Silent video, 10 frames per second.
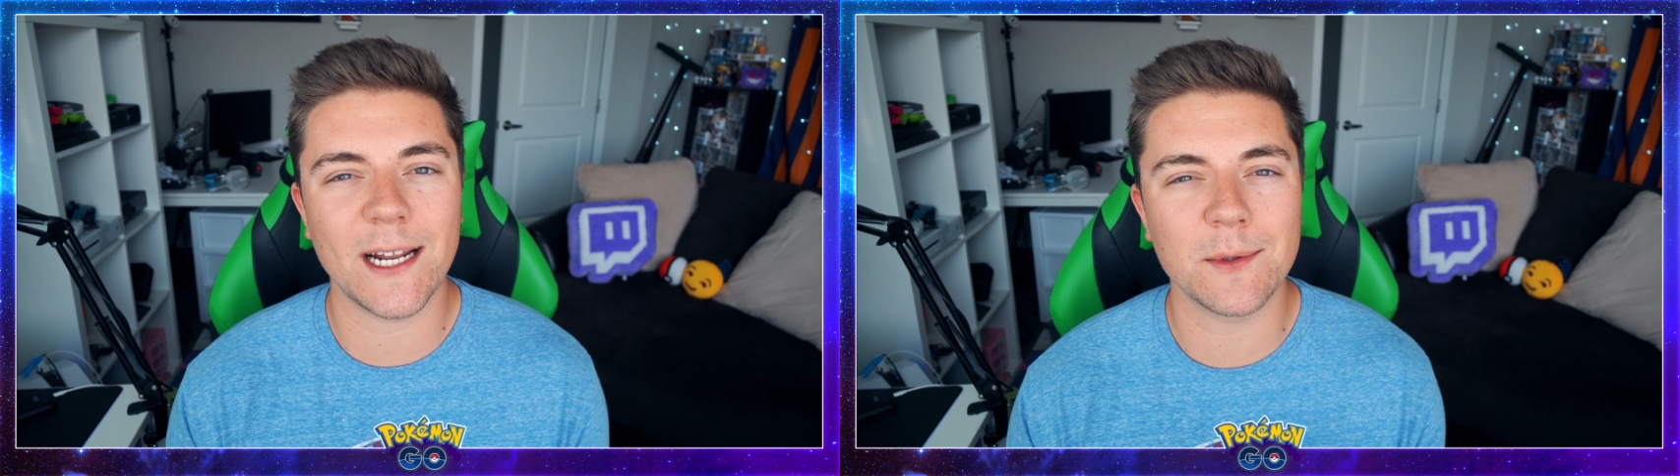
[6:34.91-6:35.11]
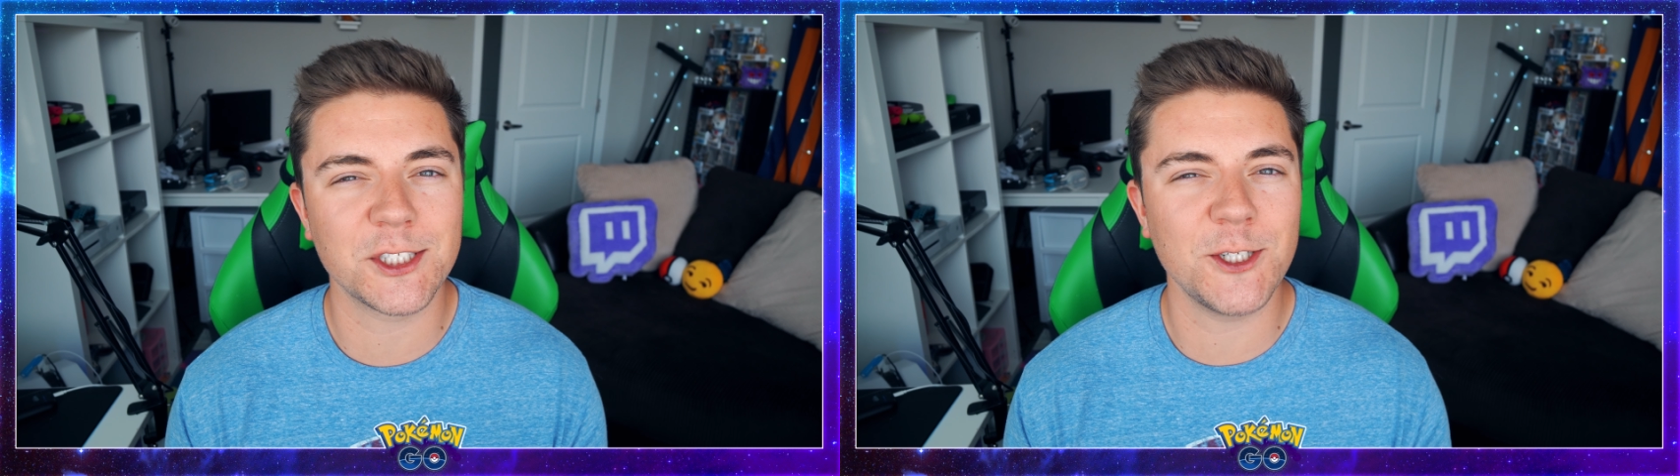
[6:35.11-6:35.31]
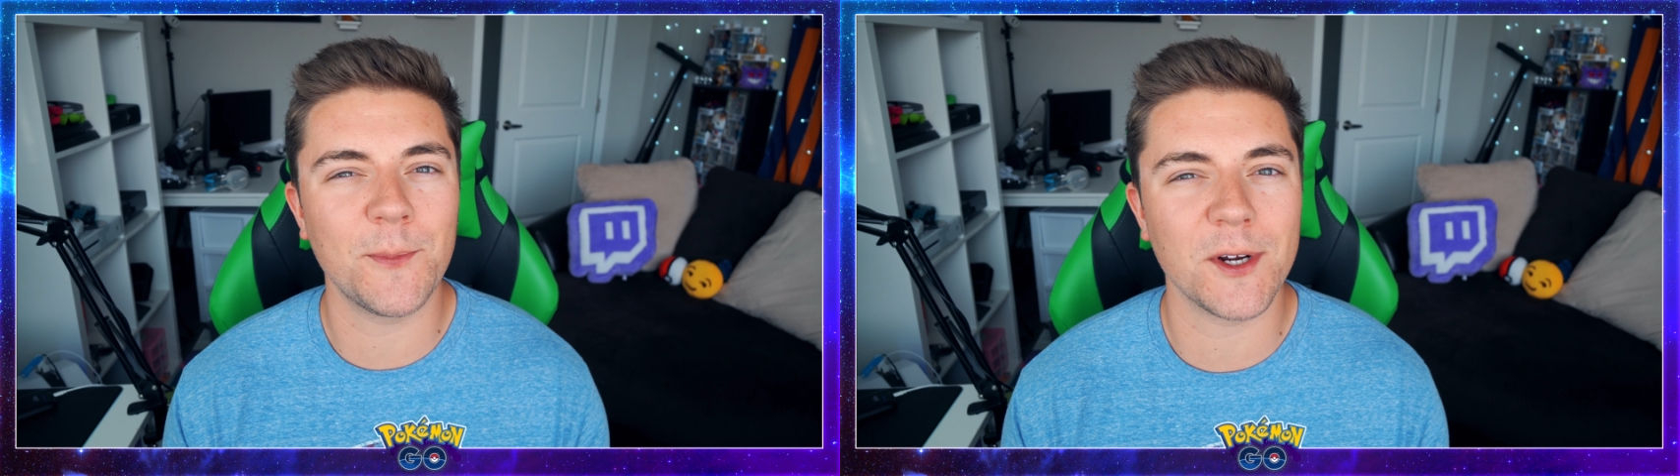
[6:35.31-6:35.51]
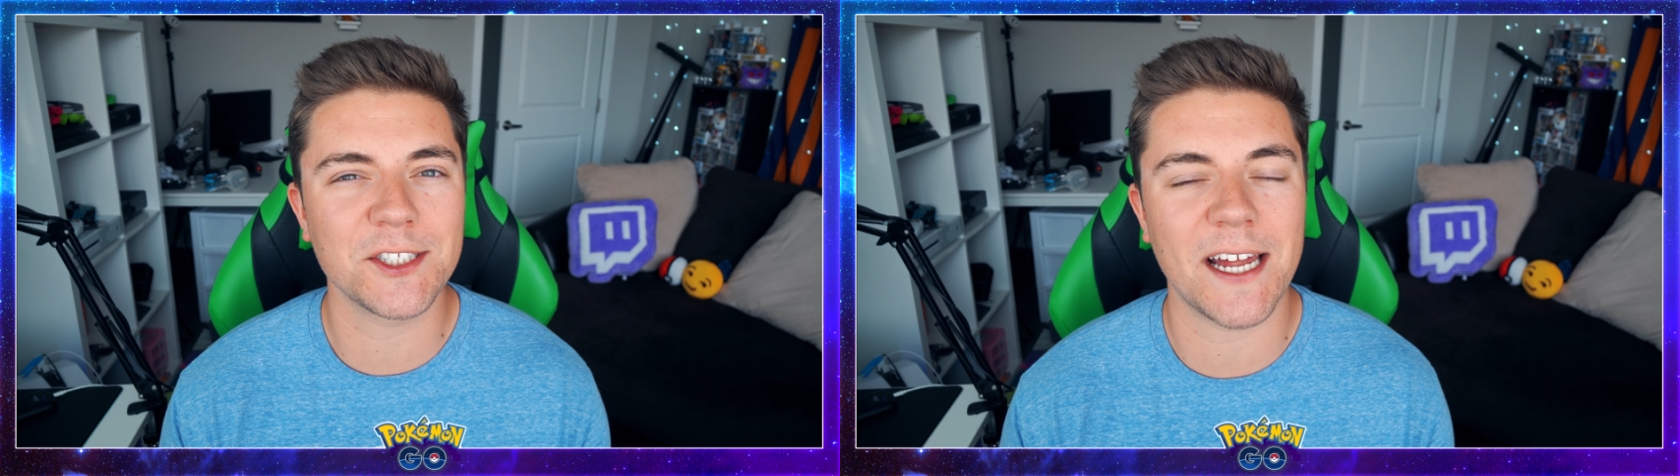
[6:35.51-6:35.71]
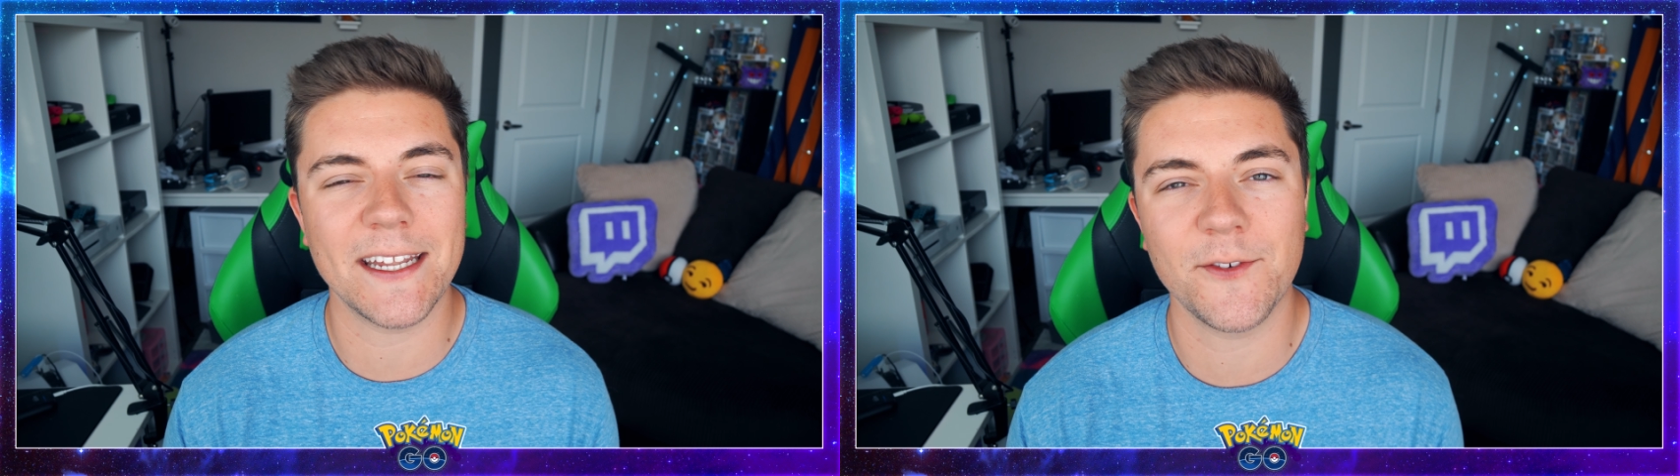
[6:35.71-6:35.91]
I was super
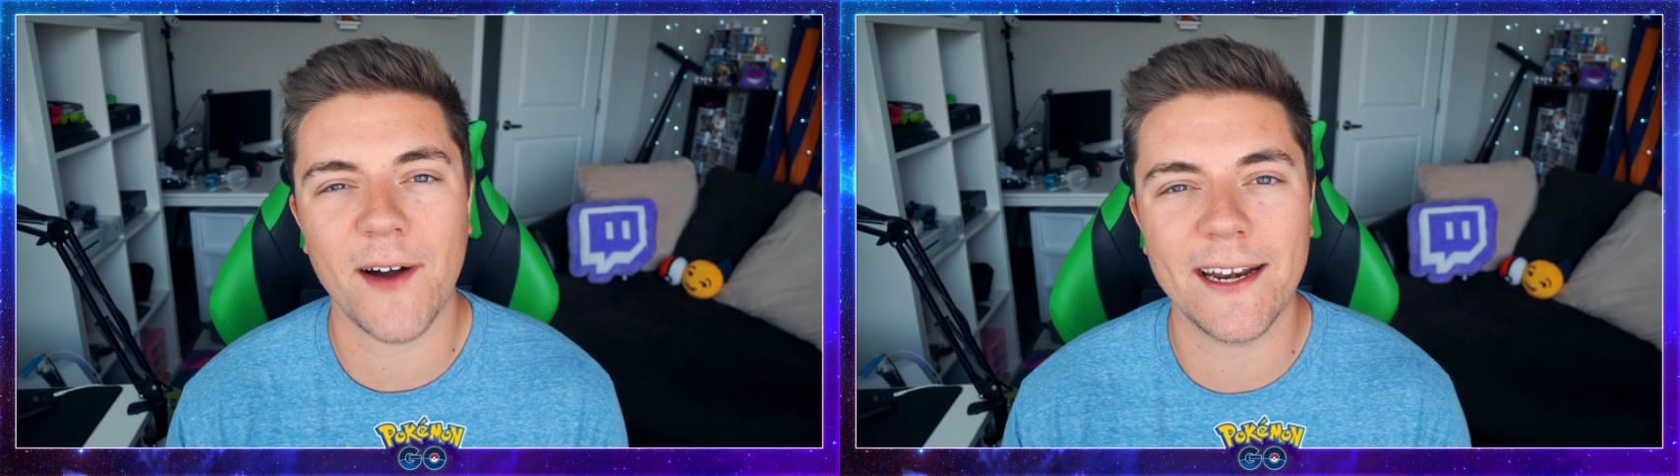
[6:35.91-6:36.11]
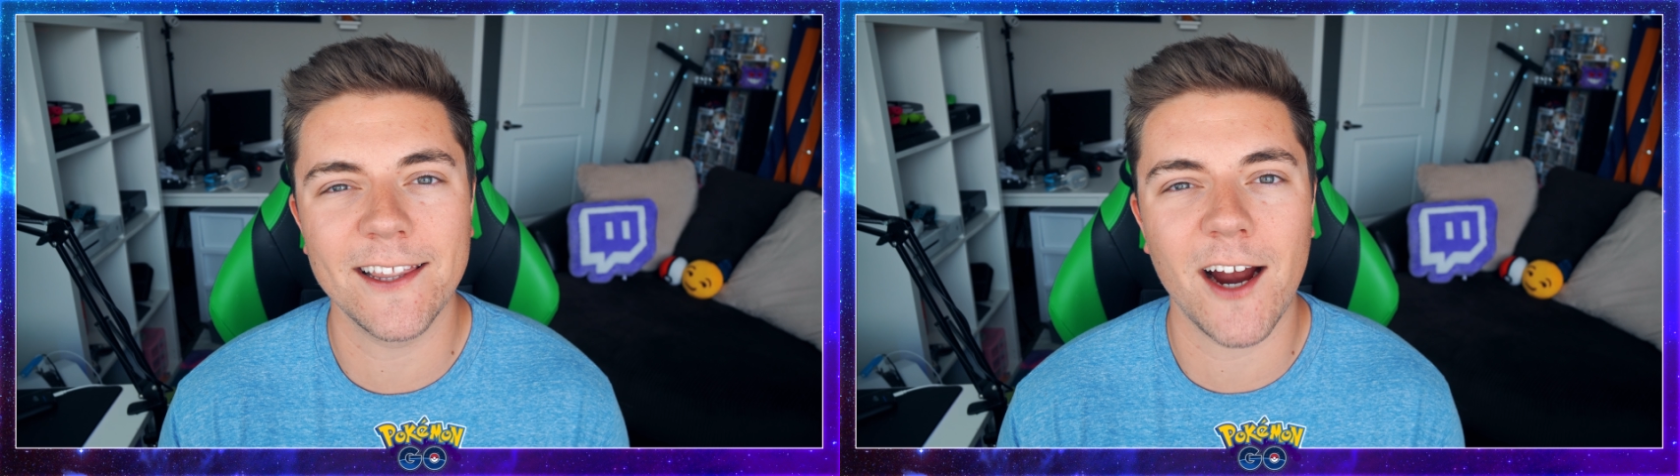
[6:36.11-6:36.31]
excited to find a